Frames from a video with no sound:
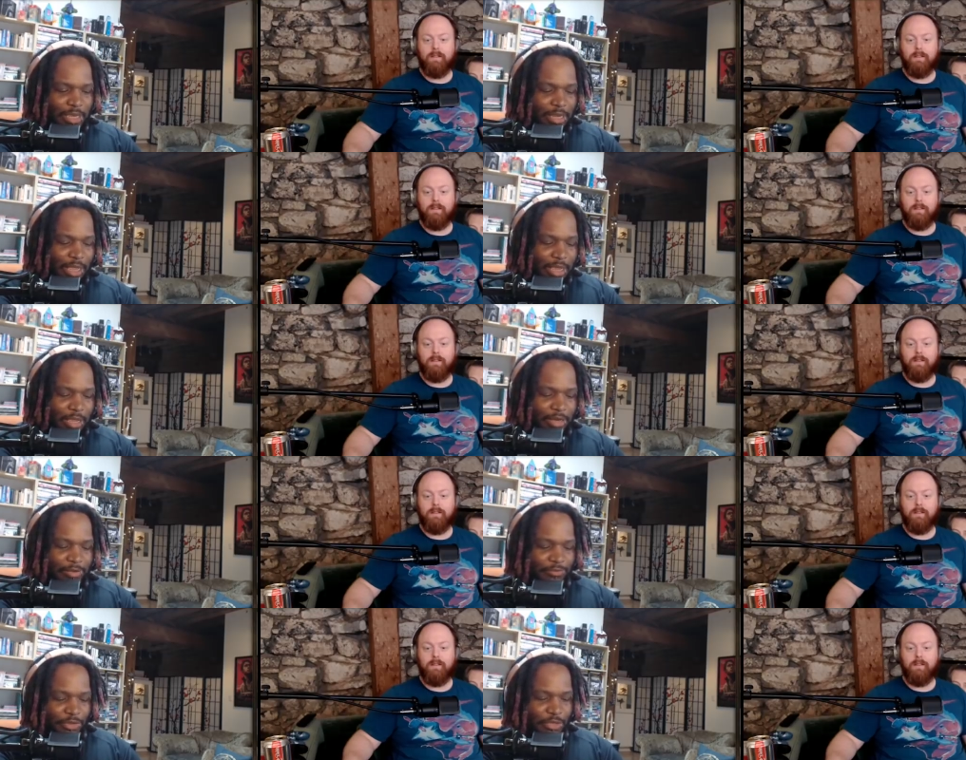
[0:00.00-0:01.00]
Speaker 1: gonna like
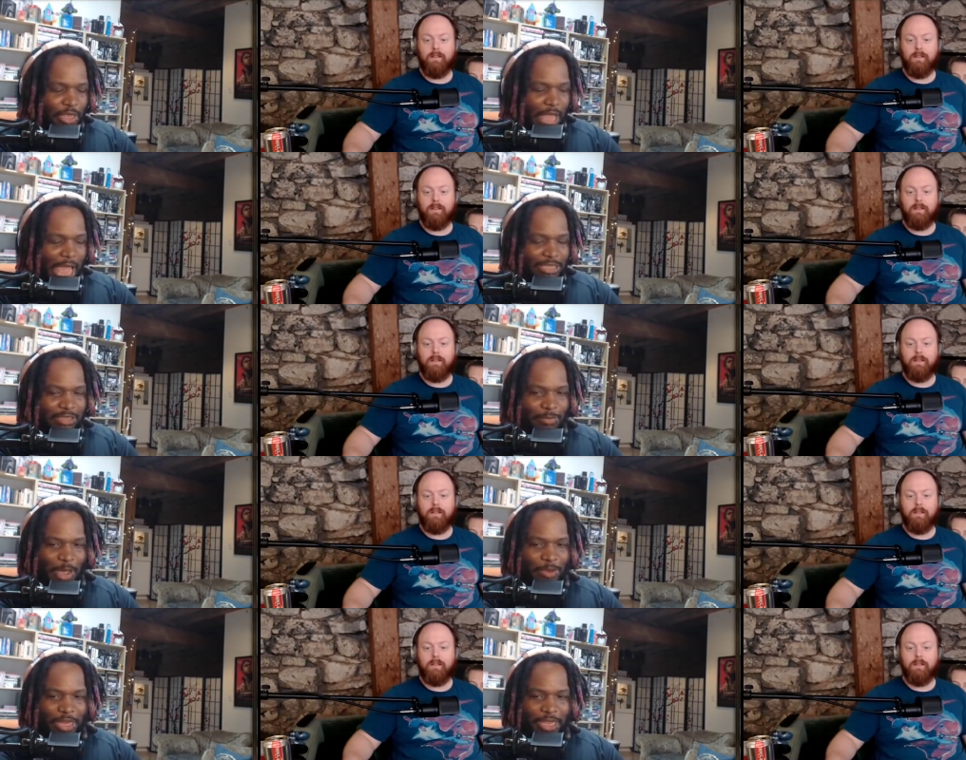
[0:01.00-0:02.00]
gonna ask
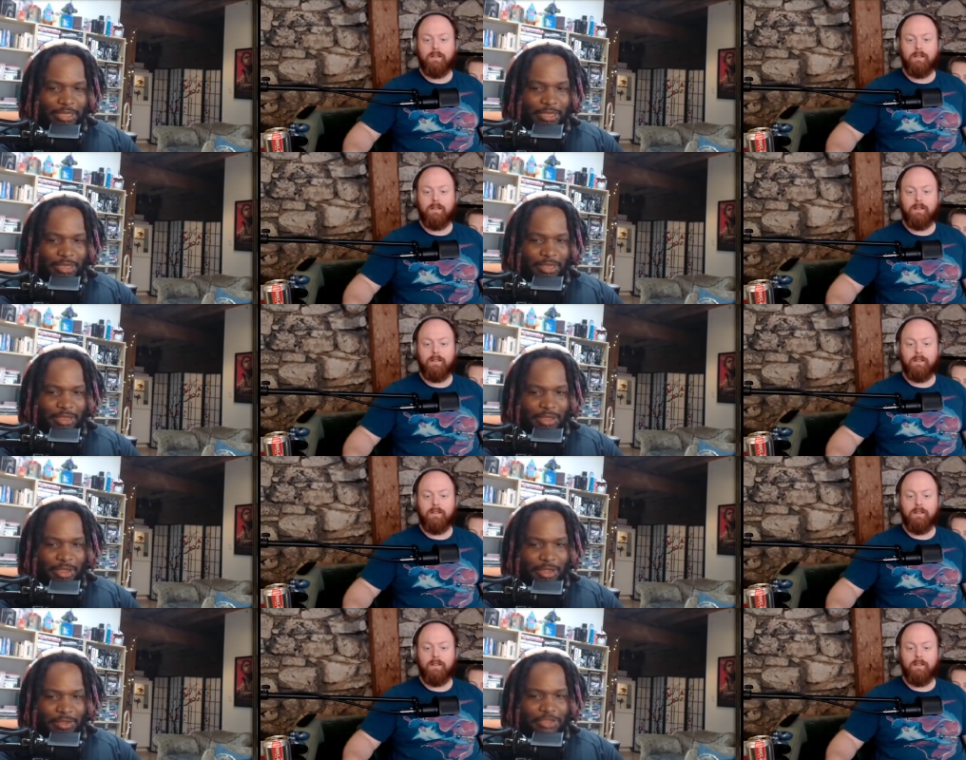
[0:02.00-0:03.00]
about like
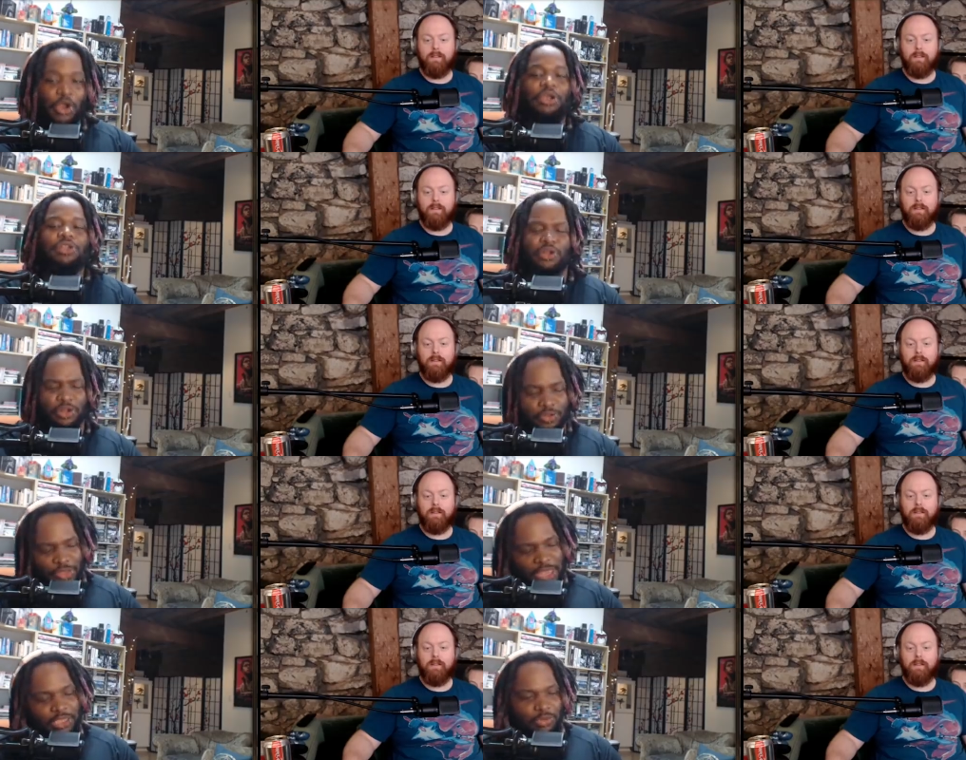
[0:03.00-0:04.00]
uh, Dark Lurker.
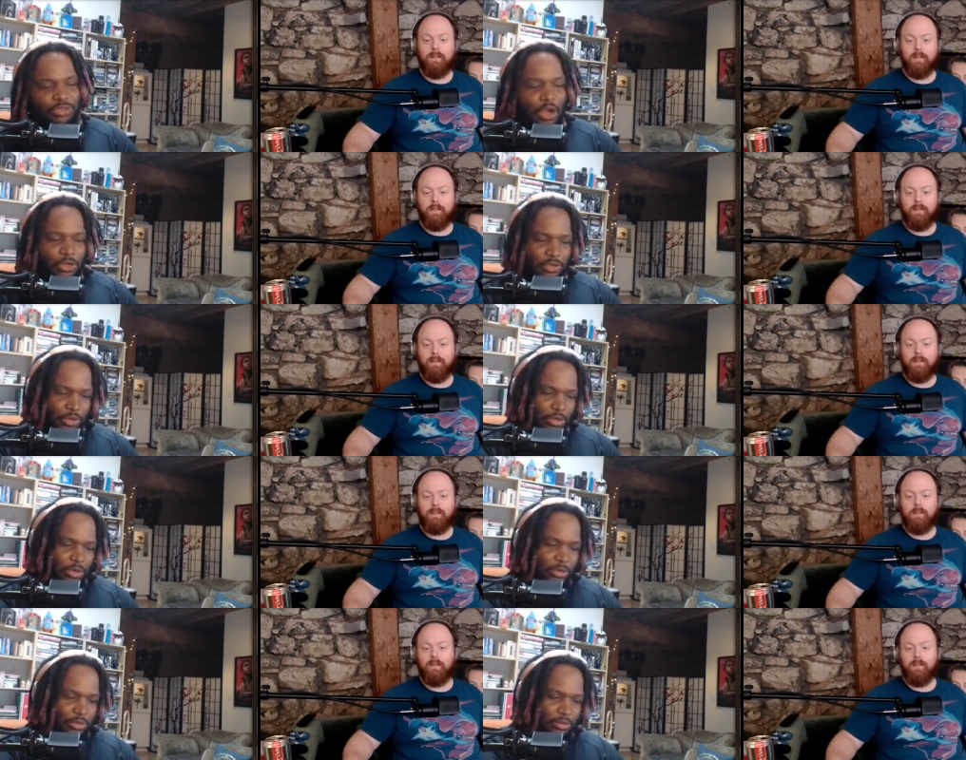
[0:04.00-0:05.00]
Thank you, Dark
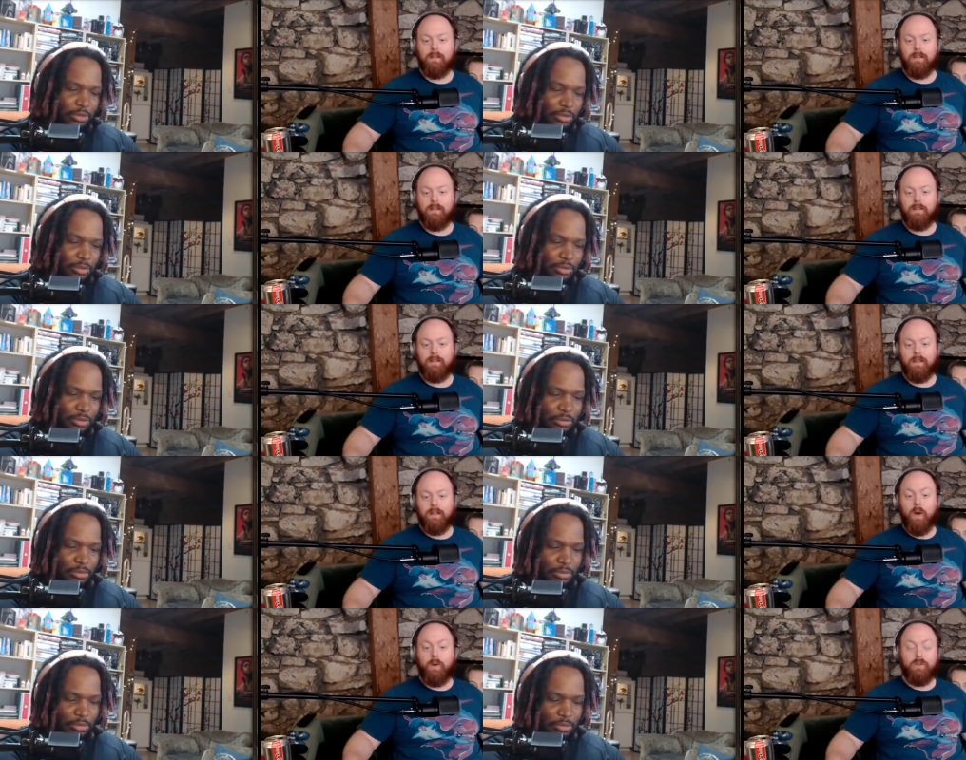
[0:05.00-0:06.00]
Lurker.
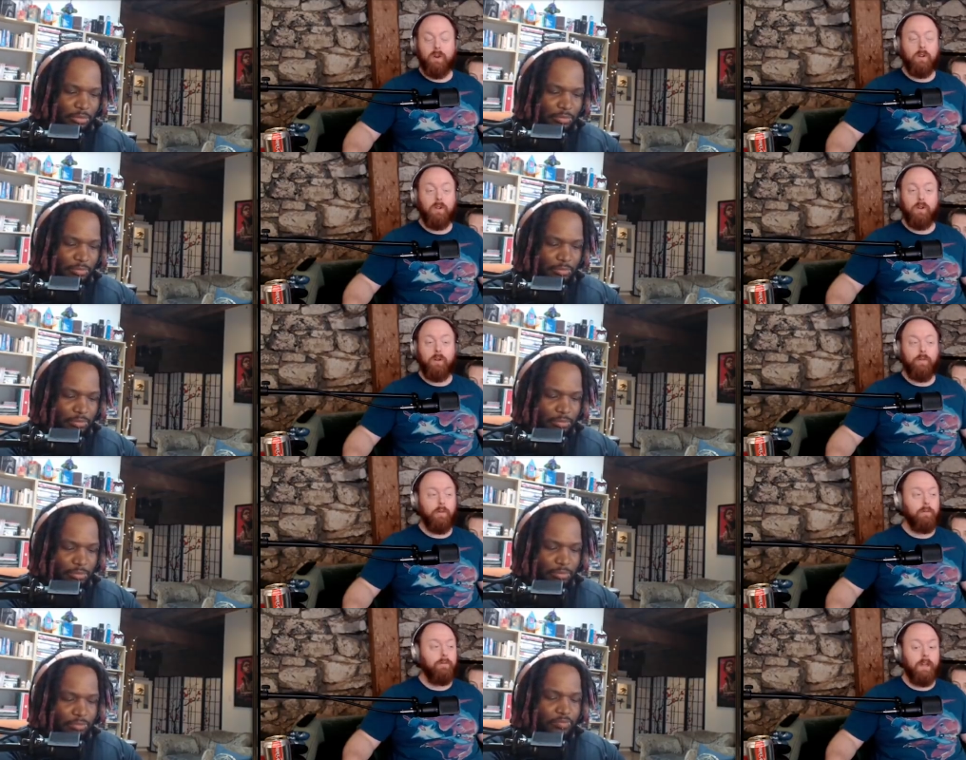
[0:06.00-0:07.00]
Oh, is
Speaker 2: Dark Lurker
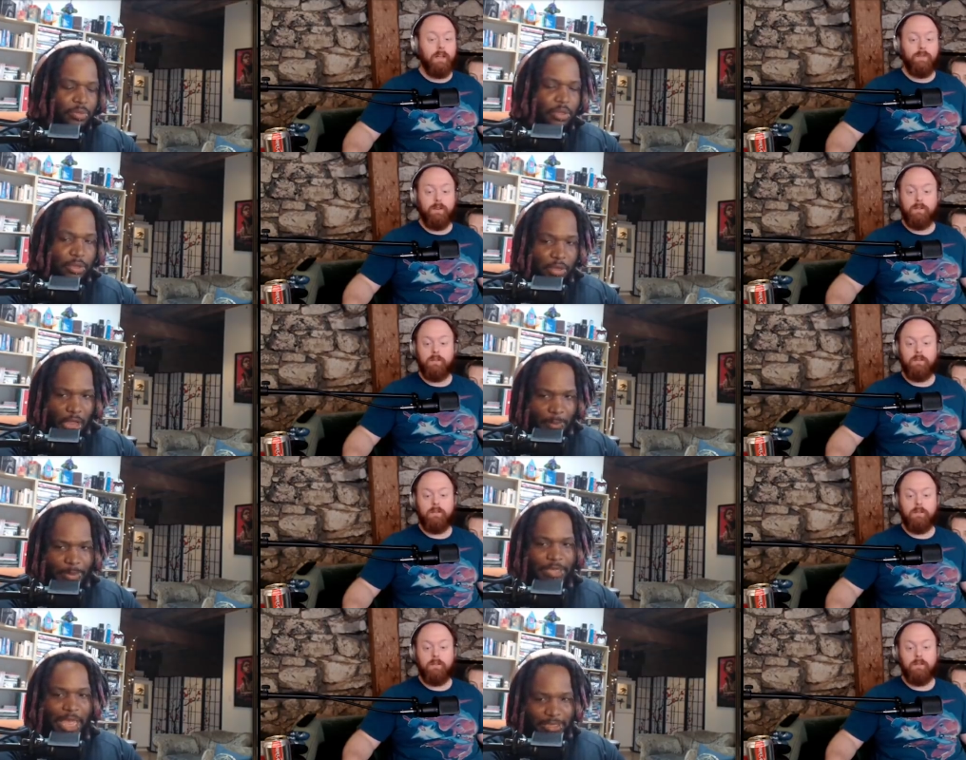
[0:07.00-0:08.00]
from King's Field?
Speaker 1: Uh,
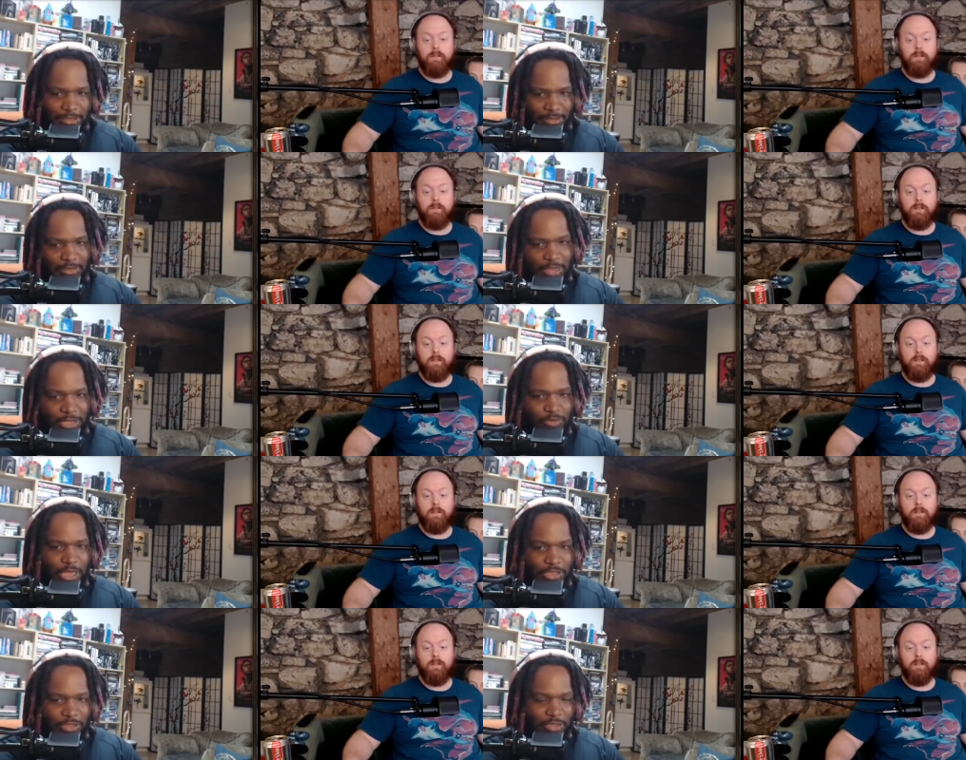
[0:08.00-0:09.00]
yes, that's
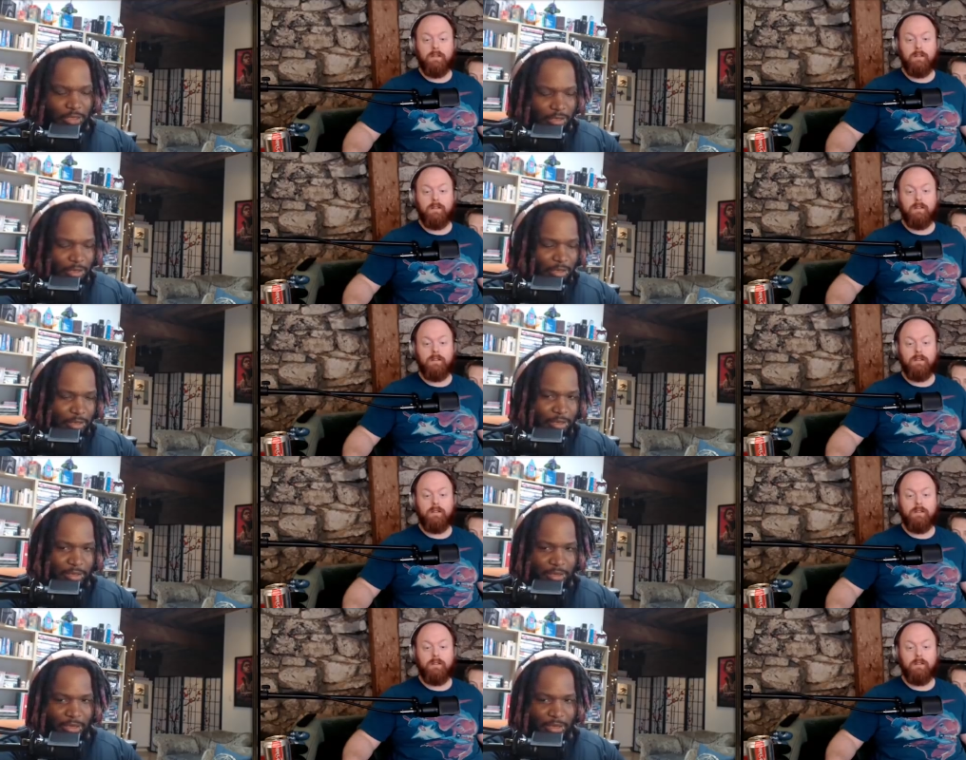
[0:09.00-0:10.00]
that's
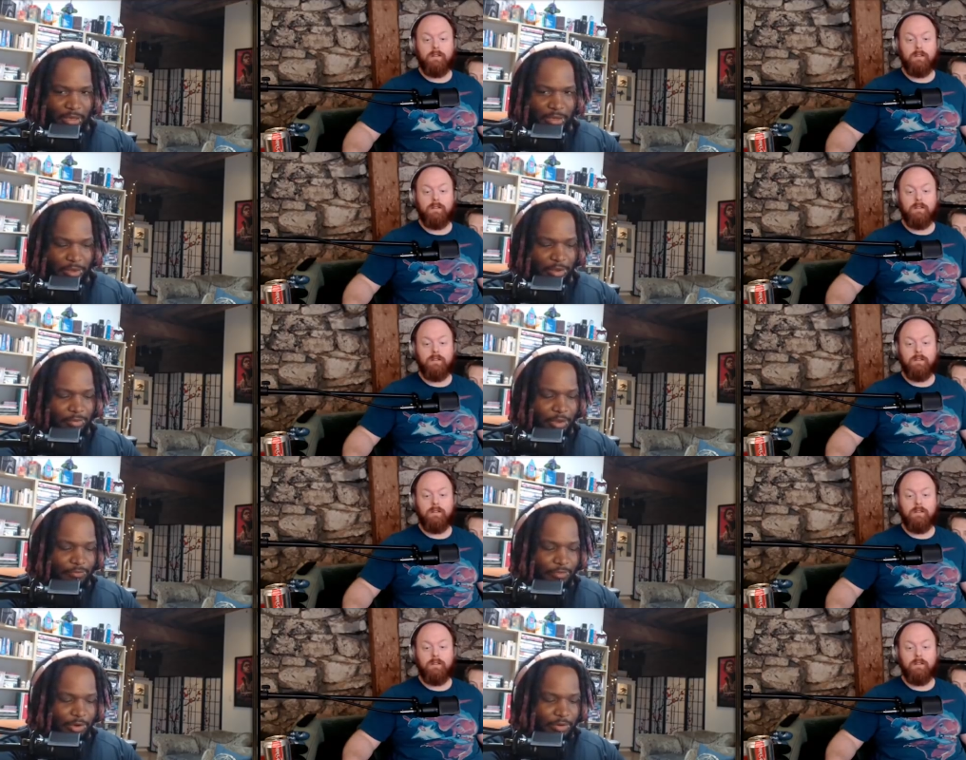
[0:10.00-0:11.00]
uh, uh, uh,
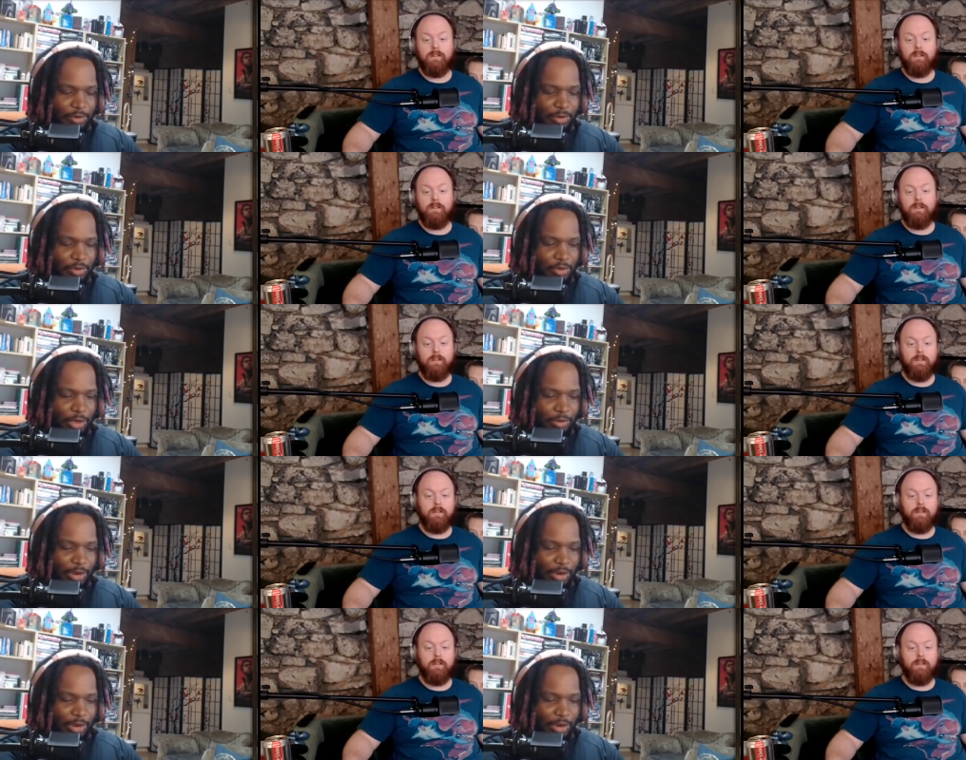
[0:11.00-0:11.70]
uh a, a, a, an earlier